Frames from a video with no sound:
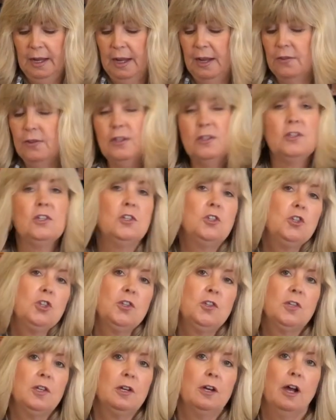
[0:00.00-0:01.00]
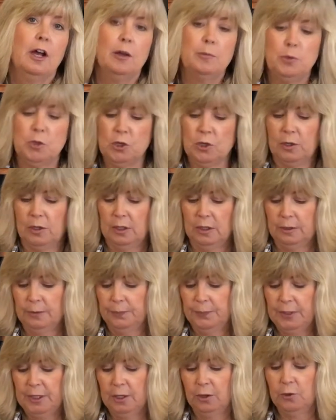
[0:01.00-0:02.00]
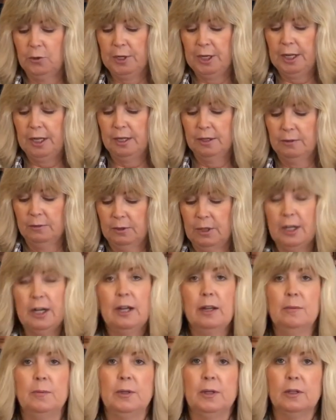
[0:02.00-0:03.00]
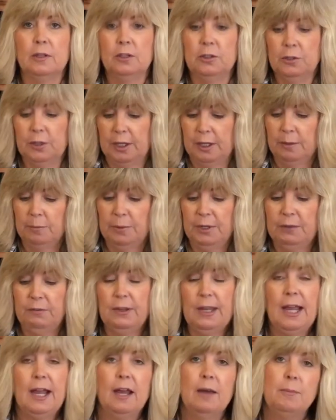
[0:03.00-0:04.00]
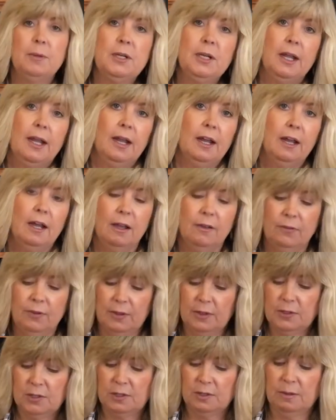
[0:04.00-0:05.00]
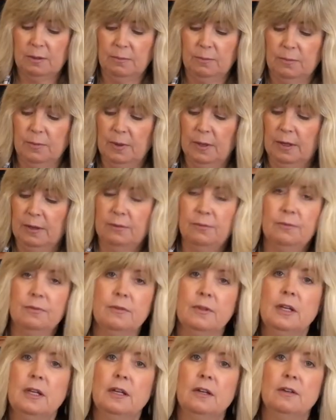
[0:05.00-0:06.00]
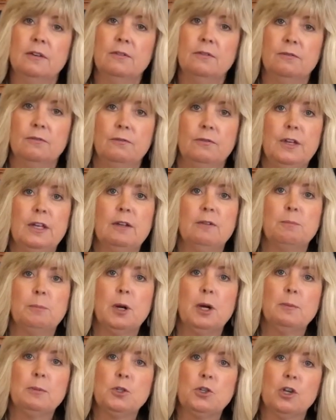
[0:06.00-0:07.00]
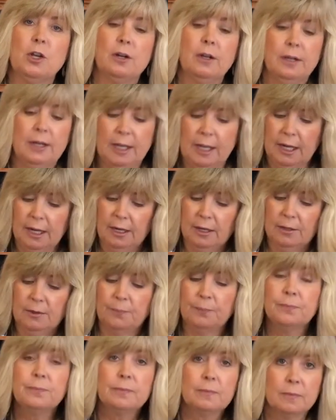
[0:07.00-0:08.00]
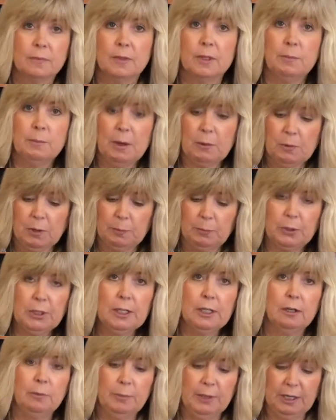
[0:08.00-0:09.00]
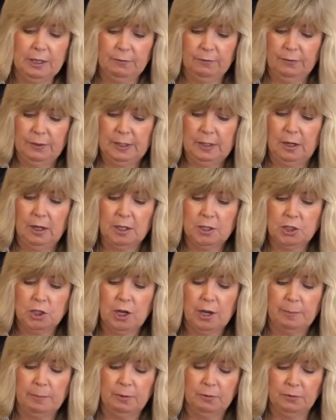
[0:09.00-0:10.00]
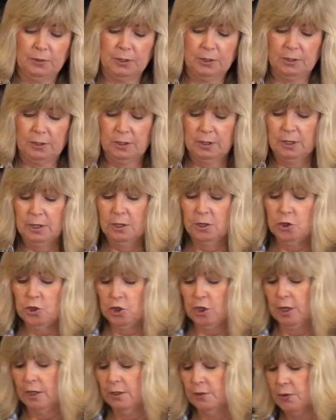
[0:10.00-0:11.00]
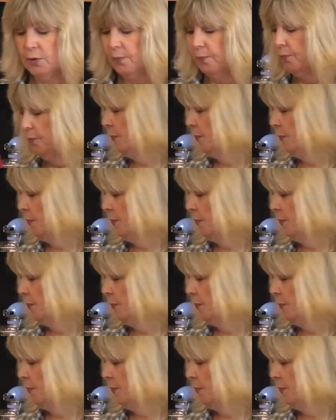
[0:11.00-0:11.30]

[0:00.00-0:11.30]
And this is just an optional ingredient that I'm including. But if you happen to have some vegan Parmesan on hand, you might want to put a little bit of it on top of your shells.